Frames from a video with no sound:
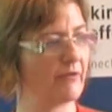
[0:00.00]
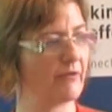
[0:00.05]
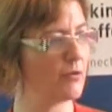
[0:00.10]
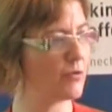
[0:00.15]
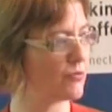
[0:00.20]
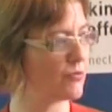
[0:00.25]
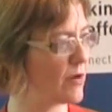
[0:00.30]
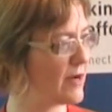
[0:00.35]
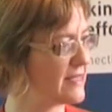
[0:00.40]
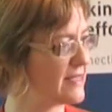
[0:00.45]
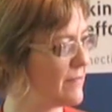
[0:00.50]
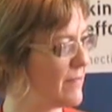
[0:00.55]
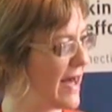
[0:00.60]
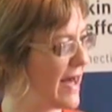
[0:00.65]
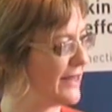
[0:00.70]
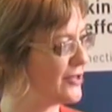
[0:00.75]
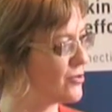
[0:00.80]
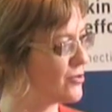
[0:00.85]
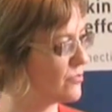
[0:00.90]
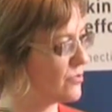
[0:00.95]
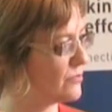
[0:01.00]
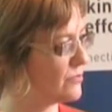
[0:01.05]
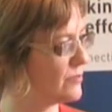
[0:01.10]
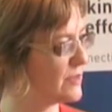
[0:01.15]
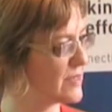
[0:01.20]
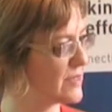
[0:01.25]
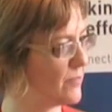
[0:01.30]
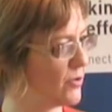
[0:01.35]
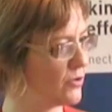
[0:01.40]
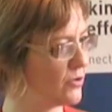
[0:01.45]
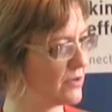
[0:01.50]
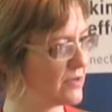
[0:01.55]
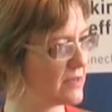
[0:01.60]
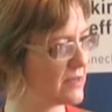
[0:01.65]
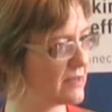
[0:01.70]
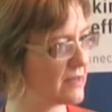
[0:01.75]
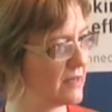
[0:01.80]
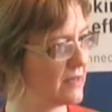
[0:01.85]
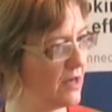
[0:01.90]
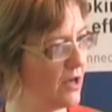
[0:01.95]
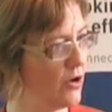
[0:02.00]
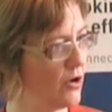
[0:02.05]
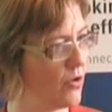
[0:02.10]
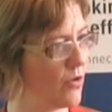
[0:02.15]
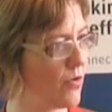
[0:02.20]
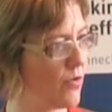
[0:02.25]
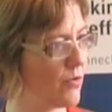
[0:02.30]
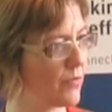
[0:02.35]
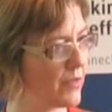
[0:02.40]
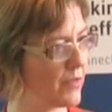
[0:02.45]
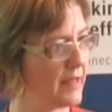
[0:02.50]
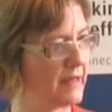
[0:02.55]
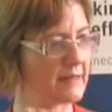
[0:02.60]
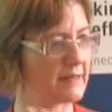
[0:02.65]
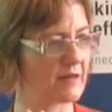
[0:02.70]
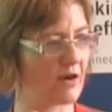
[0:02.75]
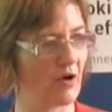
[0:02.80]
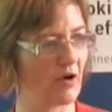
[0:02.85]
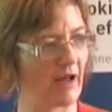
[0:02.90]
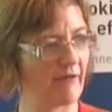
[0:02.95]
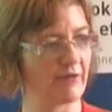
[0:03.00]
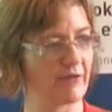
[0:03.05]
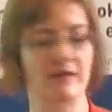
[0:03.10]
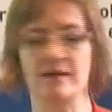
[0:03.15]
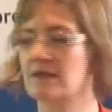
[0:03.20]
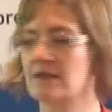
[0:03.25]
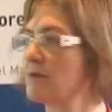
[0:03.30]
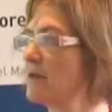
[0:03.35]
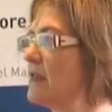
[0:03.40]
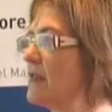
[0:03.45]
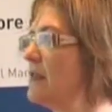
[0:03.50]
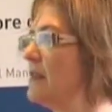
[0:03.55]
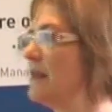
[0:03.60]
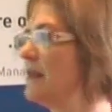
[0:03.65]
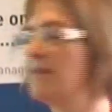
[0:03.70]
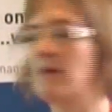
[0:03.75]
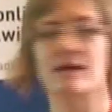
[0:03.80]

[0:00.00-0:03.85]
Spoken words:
if you want to write a management response or things, everything's within the